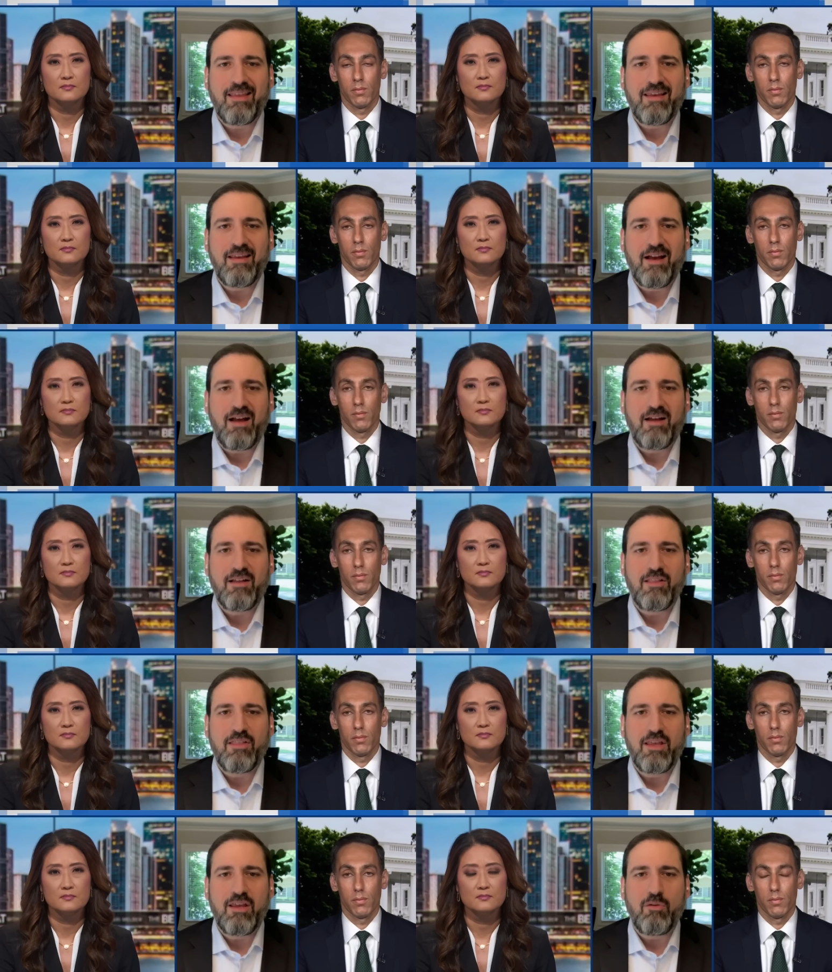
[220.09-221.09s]
Speaker 1: the uh,
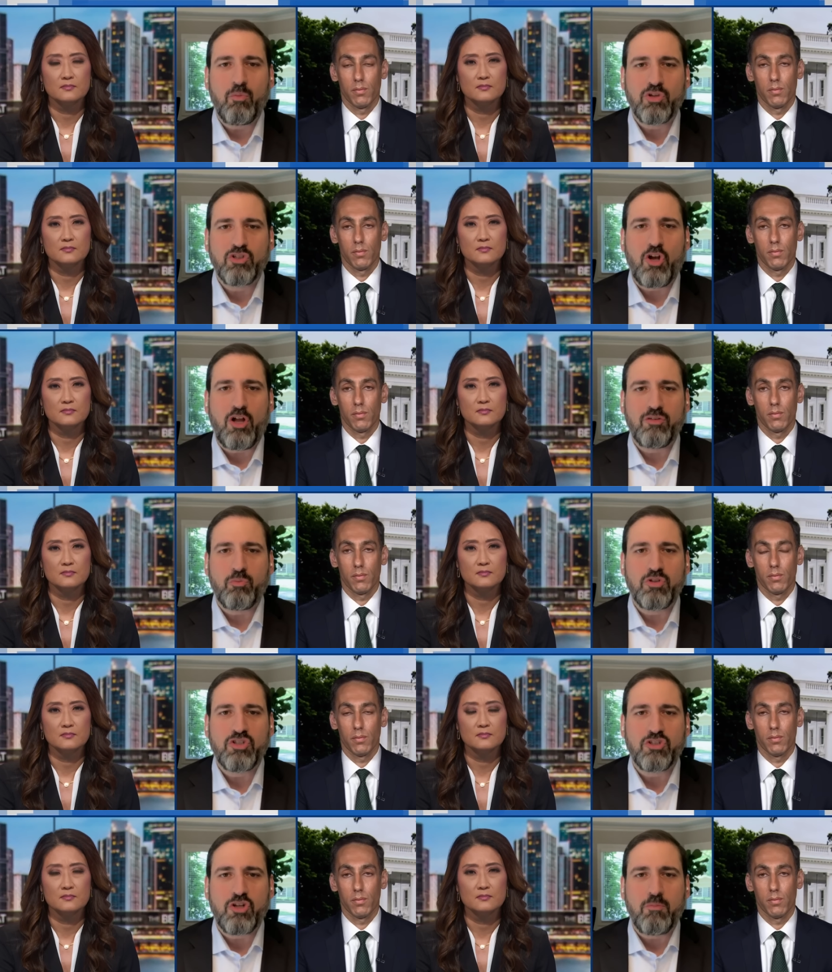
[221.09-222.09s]
the result,
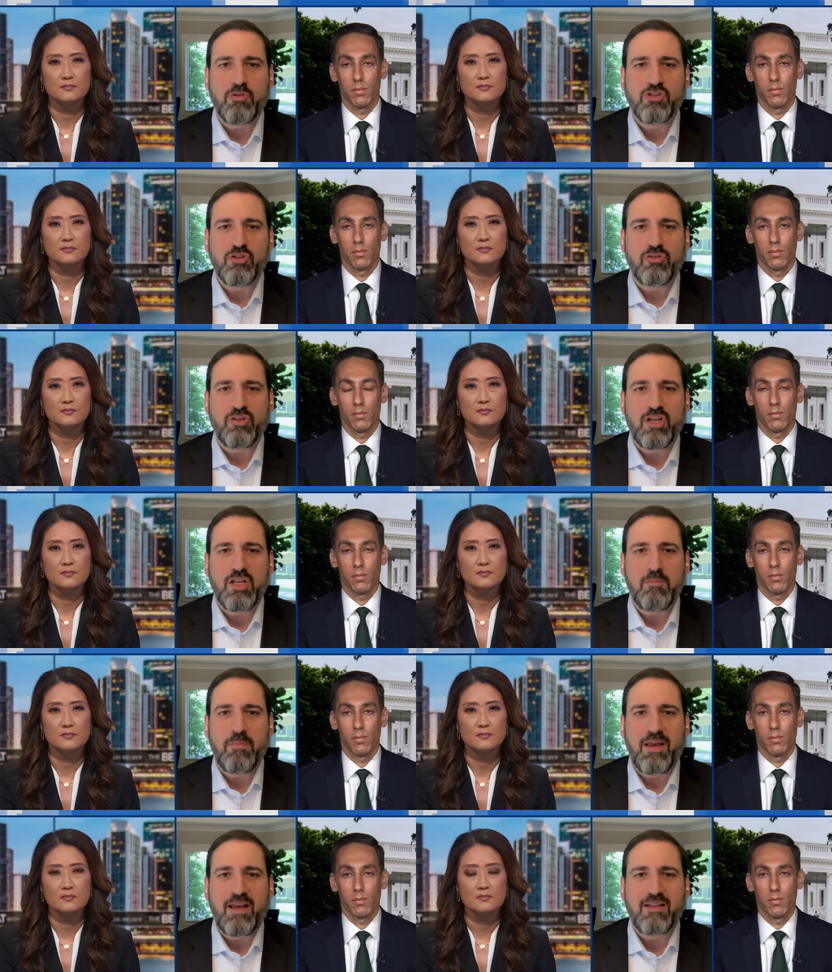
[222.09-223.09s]
which is almost certainly going to
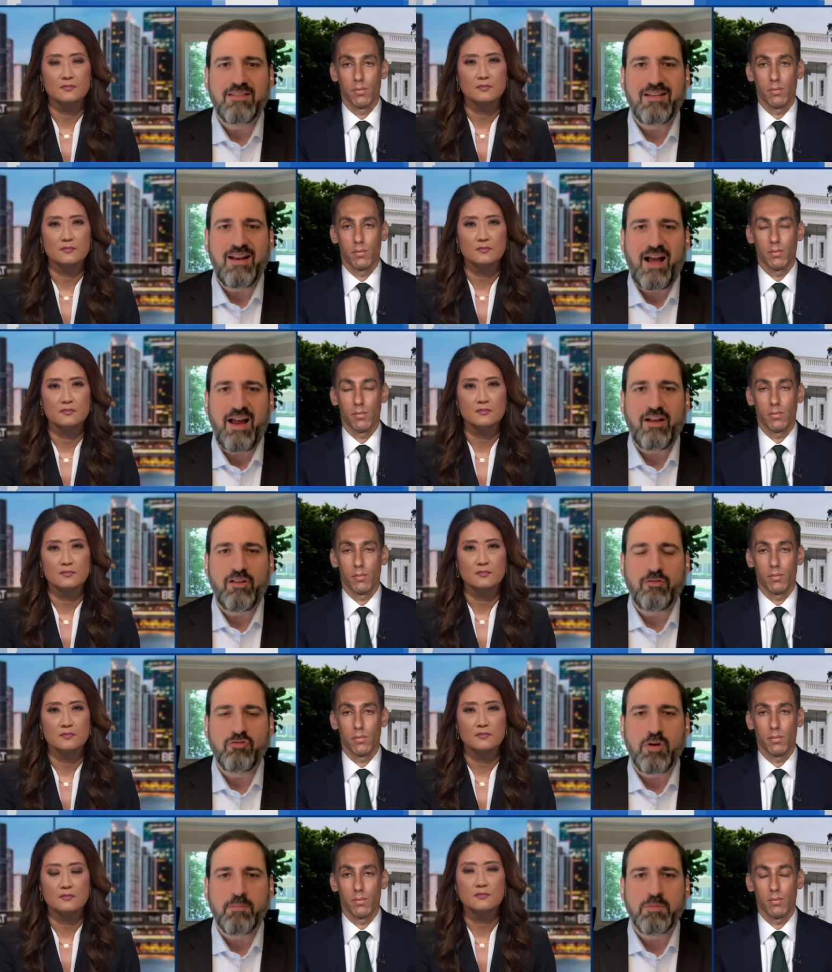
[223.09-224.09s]
be a denial
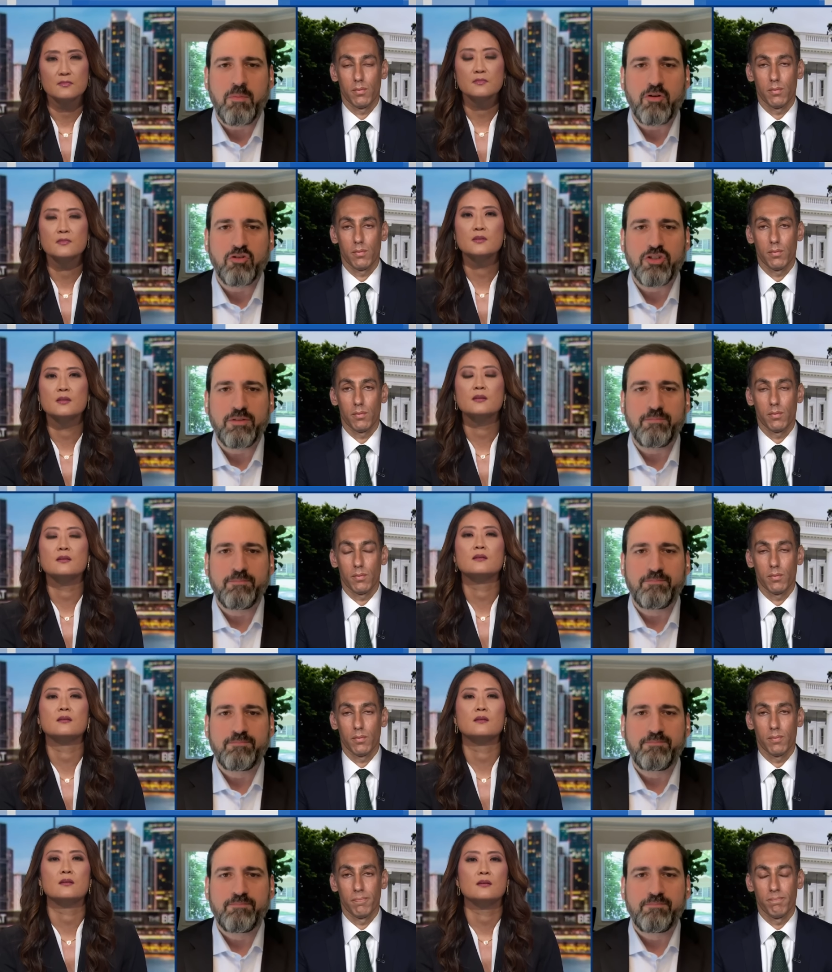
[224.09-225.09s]
of Trump's motion.
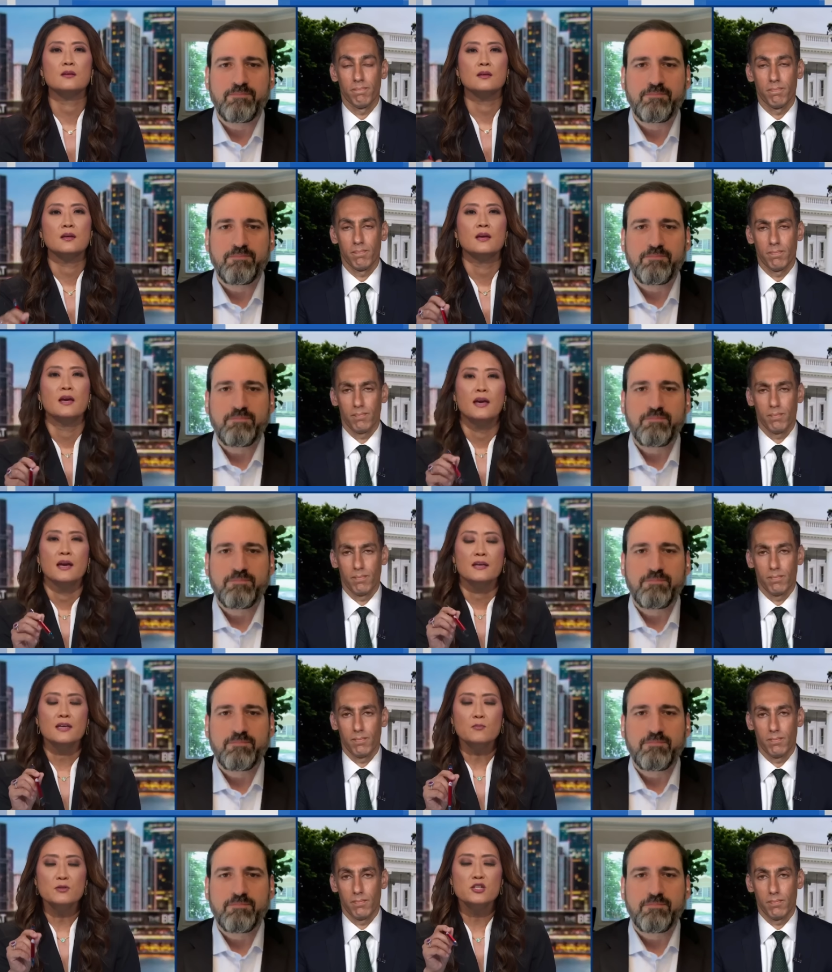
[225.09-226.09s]

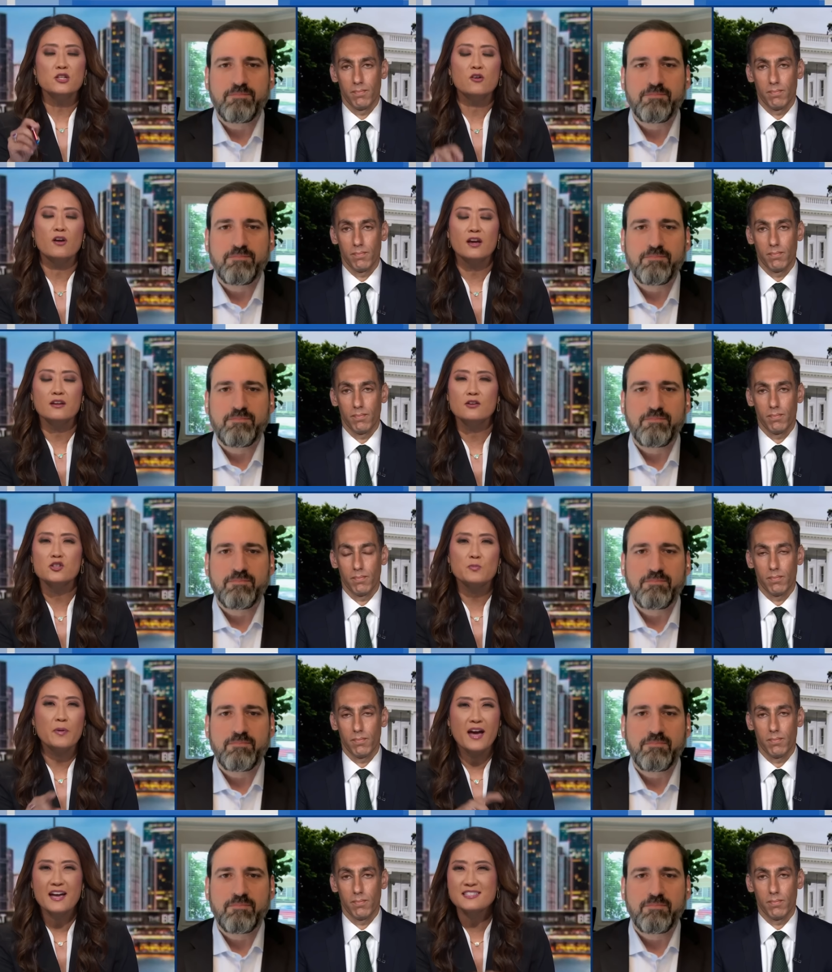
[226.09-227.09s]
Speaker 2: Yeah, but you know, Ankush,
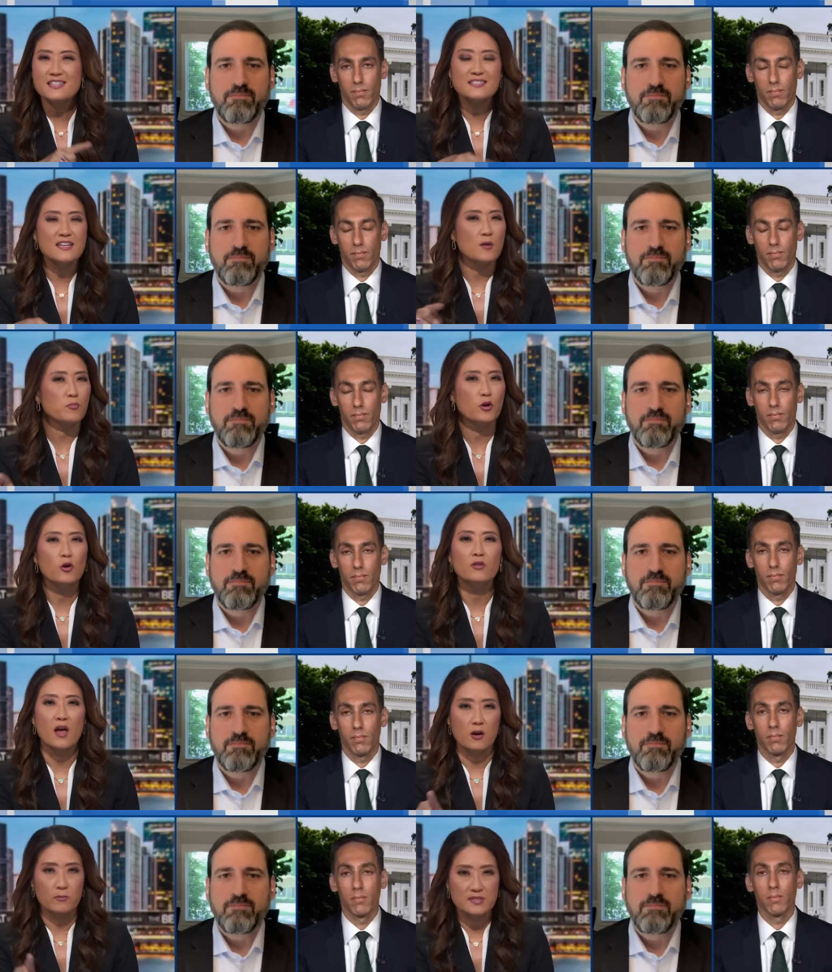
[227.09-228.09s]
past is not
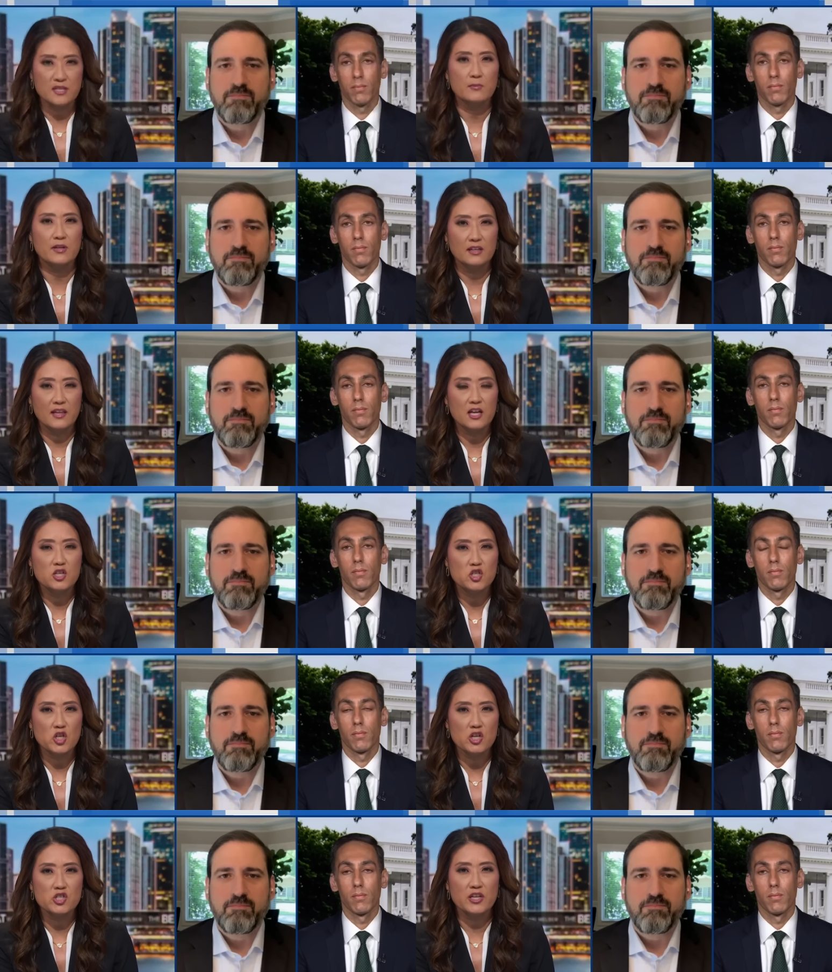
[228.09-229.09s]
prologue with somebody like
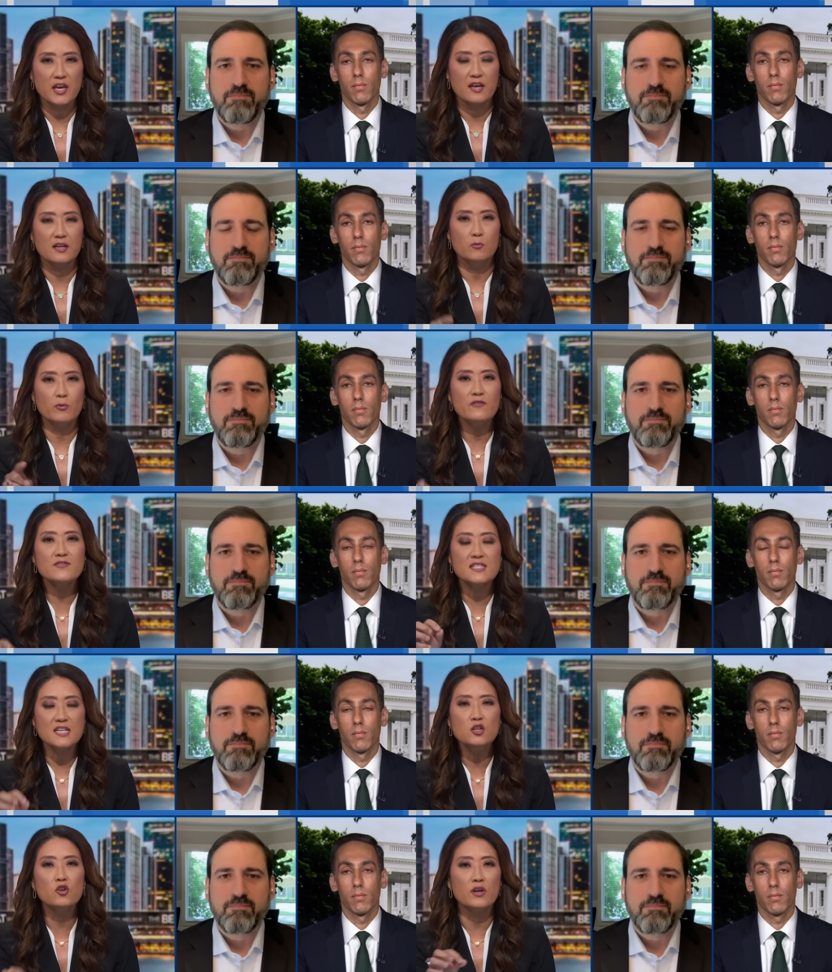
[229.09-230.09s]
Judge Cannon. We've
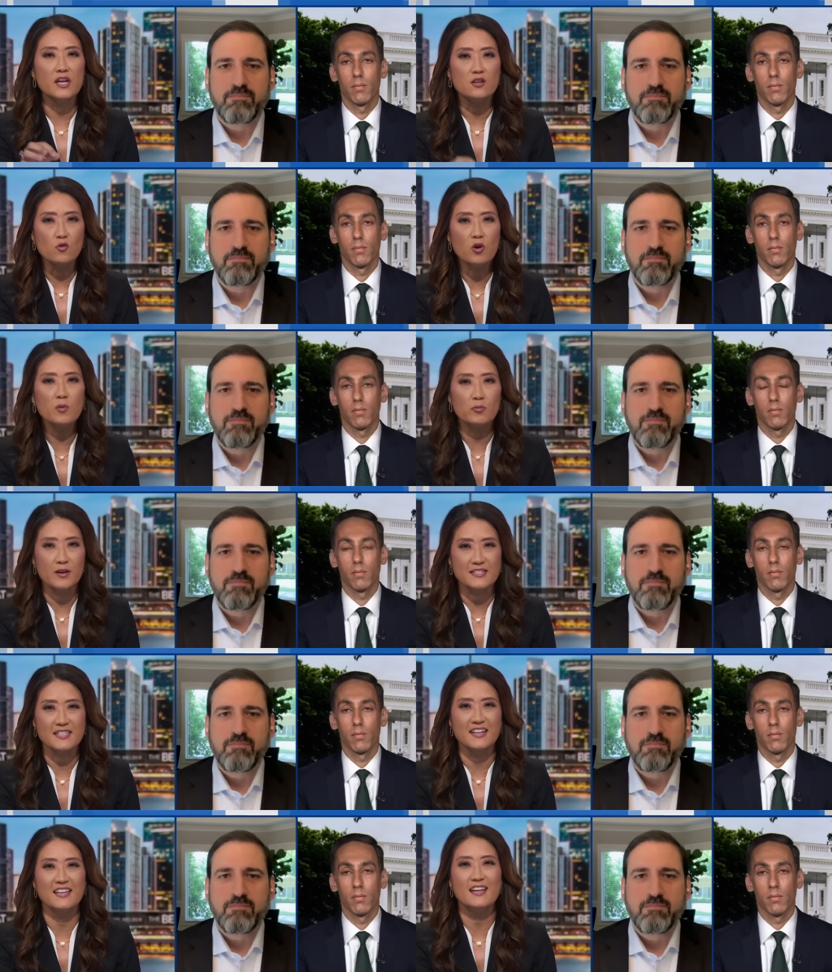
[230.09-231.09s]
seen her ignore
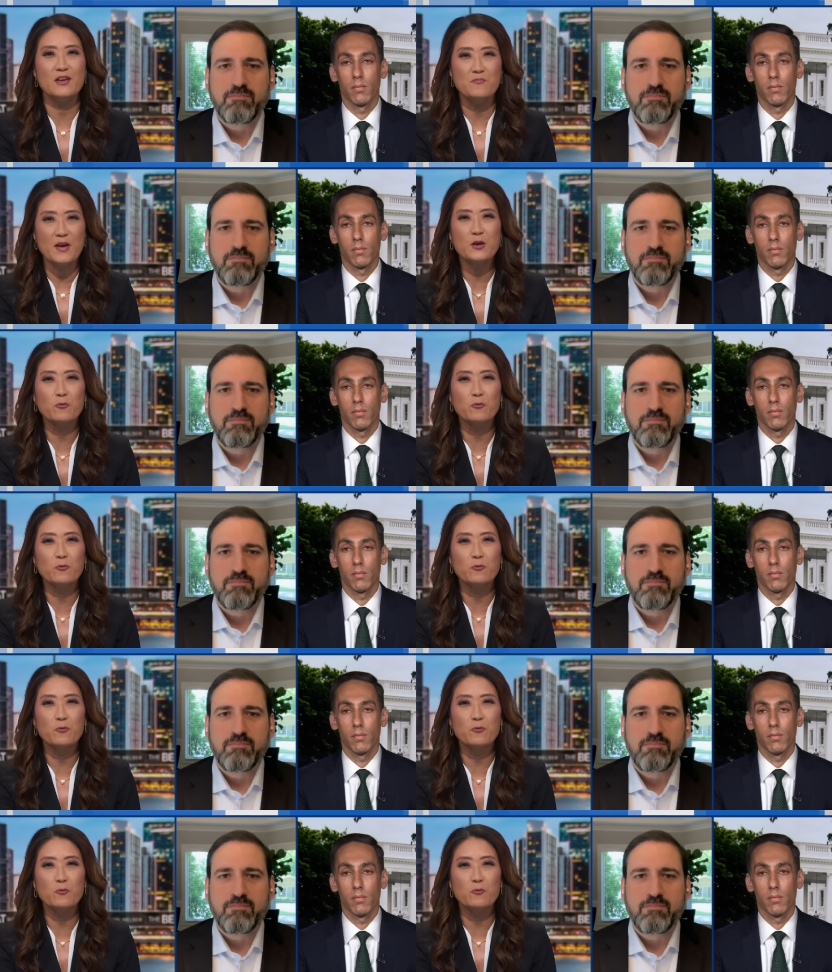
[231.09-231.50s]
precedent and make